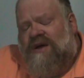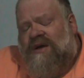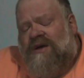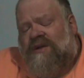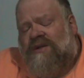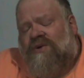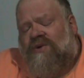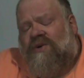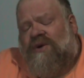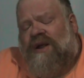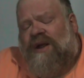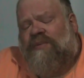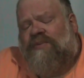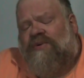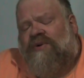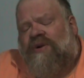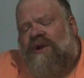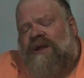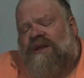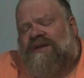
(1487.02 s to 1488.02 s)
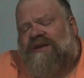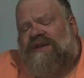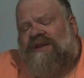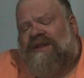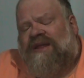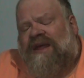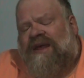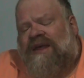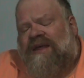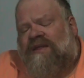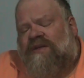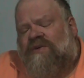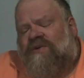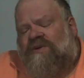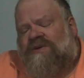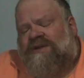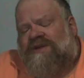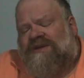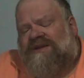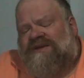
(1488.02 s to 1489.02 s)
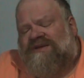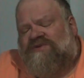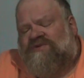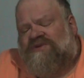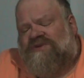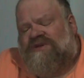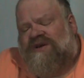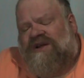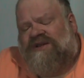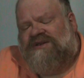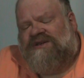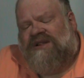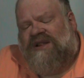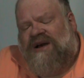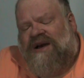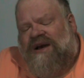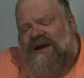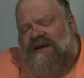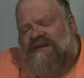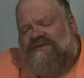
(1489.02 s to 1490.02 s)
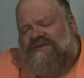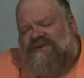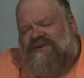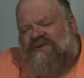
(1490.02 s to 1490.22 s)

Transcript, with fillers: Lord, I pray today, Lord, that this would touch lives.